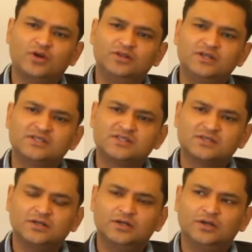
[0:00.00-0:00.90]
got
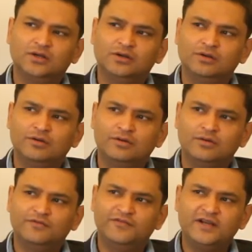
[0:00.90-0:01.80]
this
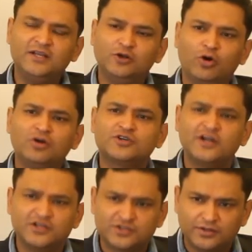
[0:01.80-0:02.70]
very long
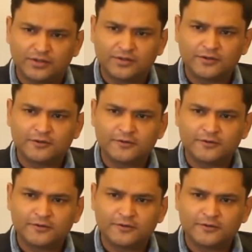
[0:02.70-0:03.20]
tradition.